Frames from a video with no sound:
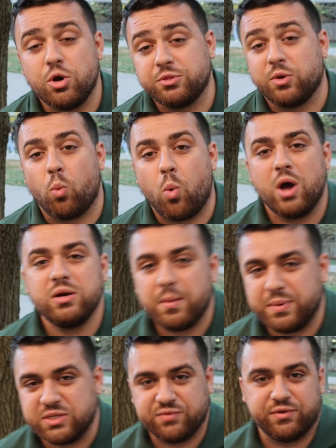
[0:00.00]
No, the
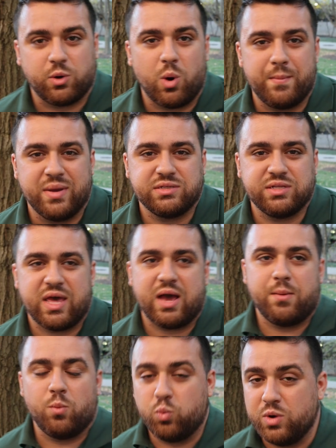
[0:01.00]
one piece of equipment
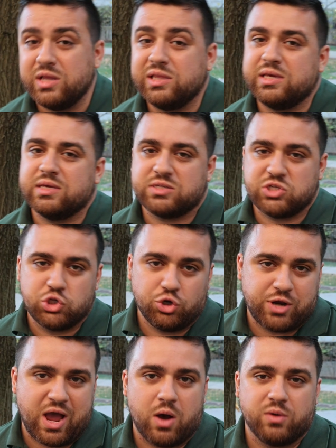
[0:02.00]
that really
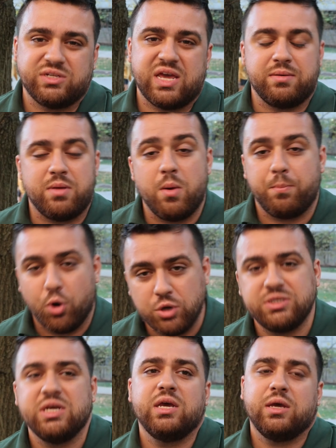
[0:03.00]
stood out and
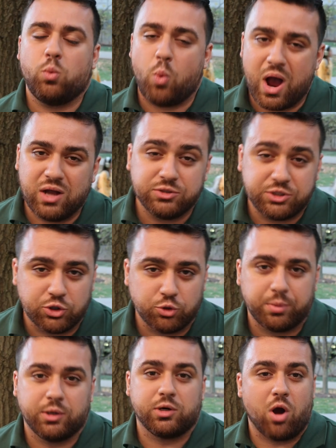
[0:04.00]
put Wild
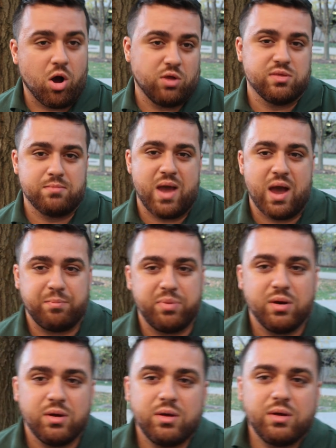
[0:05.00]
Heerbrugg on the map
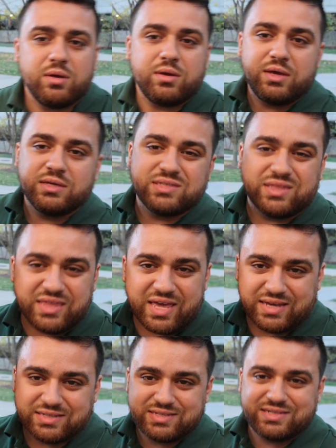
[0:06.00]
is
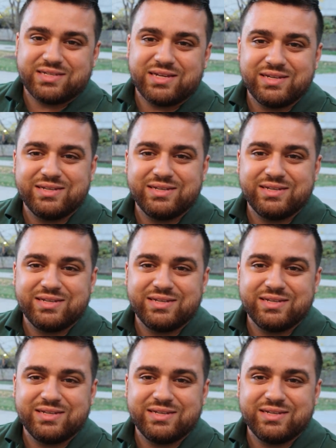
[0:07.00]
this.